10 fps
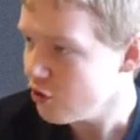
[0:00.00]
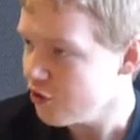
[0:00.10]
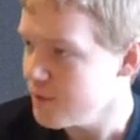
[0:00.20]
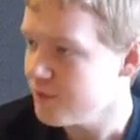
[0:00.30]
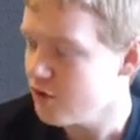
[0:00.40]

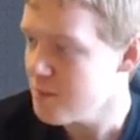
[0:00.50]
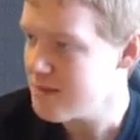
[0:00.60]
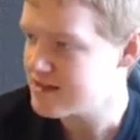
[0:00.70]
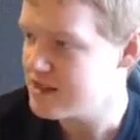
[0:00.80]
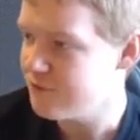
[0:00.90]
at them. They're
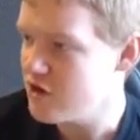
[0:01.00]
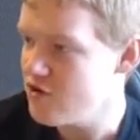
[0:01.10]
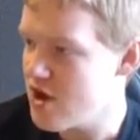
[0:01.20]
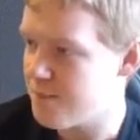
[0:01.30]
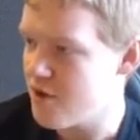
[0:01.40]
a massive
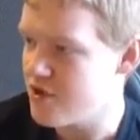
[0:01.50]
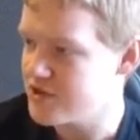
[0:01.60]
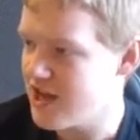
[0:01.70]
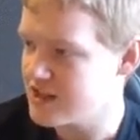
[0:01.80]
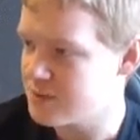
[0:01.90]
unit, but
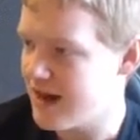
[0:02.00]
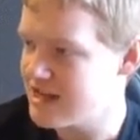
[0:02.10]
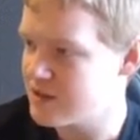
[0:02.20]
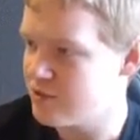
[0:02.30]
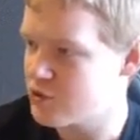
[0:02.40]
there's that
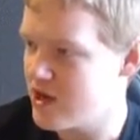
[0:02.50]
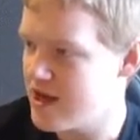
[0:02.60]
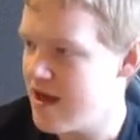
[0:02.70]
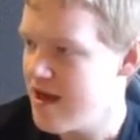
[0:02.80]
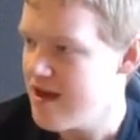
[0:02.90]
space
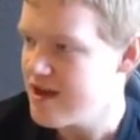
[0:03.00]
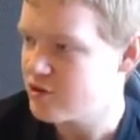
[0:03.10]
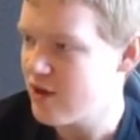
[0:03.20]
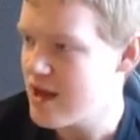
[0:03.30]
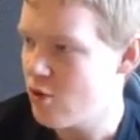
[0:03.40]
between
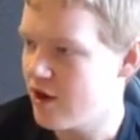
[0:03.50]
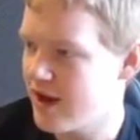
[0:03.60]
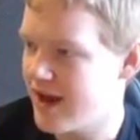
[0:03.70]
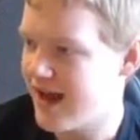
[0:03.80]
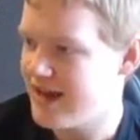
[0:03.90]

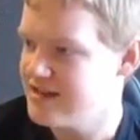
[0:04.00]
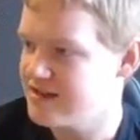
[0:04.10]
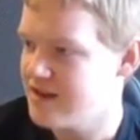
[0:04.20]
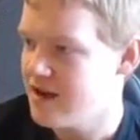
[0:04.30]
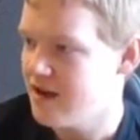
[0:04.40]
21 and
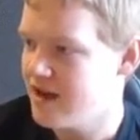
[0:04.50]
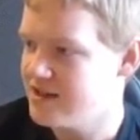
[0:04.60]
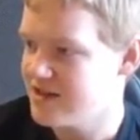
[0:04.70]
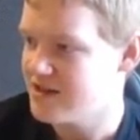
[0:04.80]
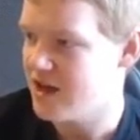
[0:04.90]
8.
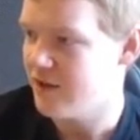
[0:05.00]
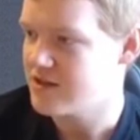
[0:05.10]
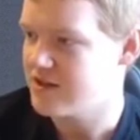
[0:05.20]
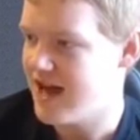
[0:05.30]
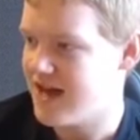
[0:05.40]
That's
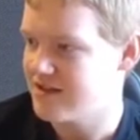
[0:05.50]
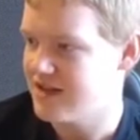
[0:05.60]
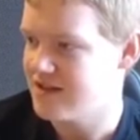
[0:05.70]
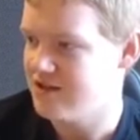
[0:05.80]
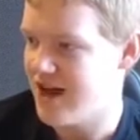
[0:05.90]
not
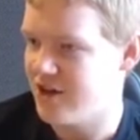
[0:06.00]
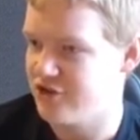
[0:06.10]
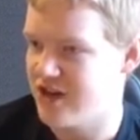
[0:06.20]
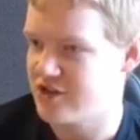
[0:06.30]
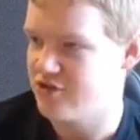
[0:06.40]

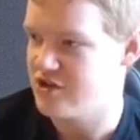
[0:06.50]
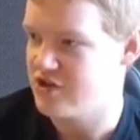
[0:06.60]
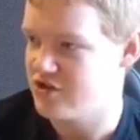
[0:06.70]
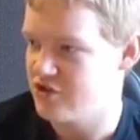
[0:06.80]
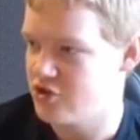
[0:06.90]
Andreas
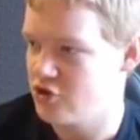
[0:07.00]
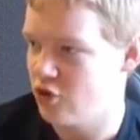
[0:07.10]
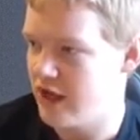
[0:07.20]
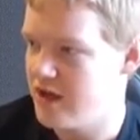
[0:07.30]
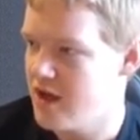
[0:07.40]
Christensen,
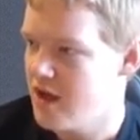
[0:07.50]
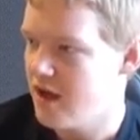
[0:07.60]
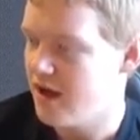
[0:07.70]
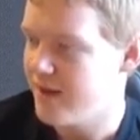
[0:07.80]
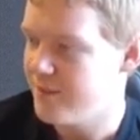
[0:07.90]
surely.
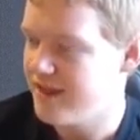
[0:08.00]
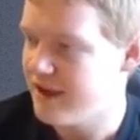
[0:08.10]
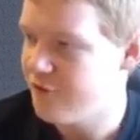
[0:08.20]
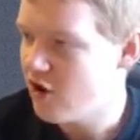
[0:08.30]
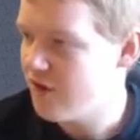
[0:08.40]

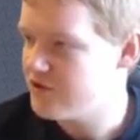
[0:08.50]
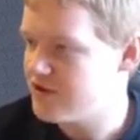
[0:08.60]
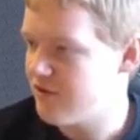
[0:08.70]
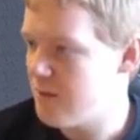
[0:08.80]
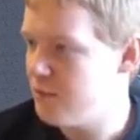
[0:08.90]
And then 5
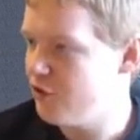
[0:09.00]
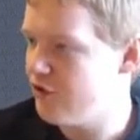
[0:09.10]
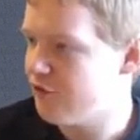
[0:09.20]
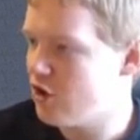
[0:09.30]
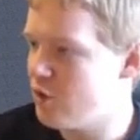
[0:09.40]
and 7, he
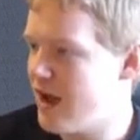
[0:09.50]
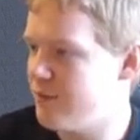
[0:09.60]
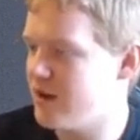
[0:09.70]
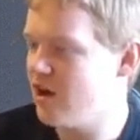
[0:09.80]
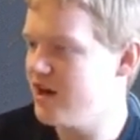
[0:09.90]
puts it through
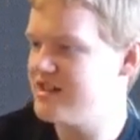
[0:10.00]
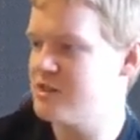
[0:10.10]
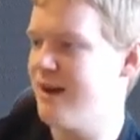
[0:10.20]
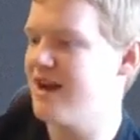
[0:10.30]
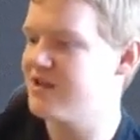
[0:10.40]
them. They kind of
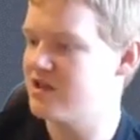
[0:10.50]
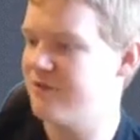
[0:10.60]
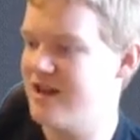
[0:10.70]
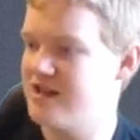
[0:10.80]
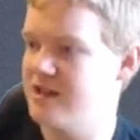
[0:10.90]
disband as a
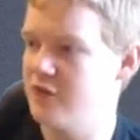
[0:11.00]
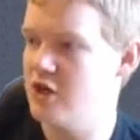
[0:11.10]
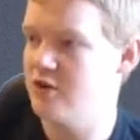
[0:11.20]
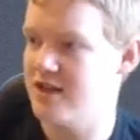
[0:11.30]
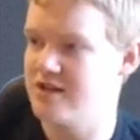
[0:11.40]
defensive
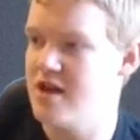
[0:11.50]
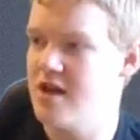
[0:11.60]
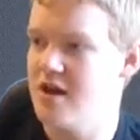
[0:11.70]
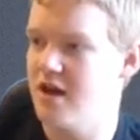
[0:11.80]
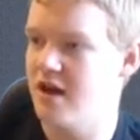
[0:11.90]
unit,
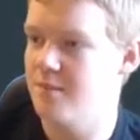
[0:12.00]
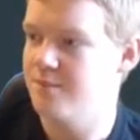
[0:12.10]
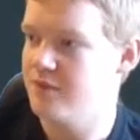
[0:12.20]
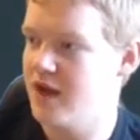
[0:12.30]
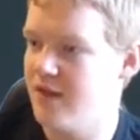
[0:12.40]

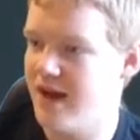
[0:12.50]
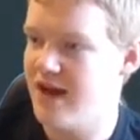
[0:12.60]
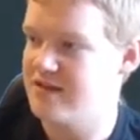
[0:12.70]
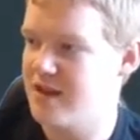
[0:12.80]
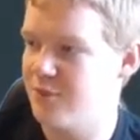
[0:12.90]
and
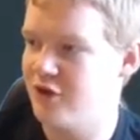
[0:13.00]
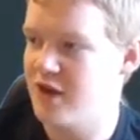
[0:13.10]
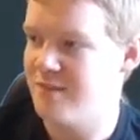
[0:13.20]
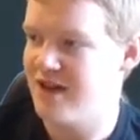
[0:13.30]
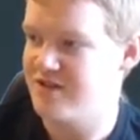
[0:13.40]
that is
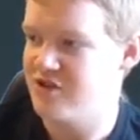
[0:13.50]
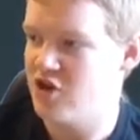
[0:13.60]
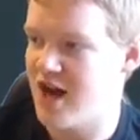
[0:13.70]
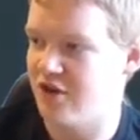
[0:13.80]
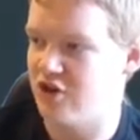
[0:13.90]
absolutely amazing.
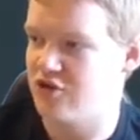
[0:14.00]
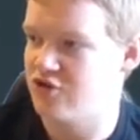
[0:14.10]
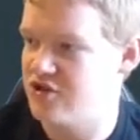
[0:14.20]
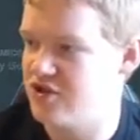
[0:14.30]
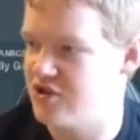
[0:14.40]
It's not
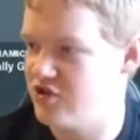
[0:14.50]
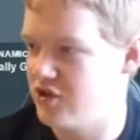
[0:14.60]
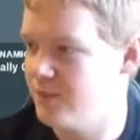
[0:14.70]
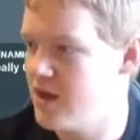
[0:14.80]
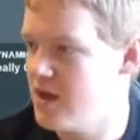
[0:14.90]
Andreas
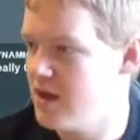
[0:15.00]
Christensen.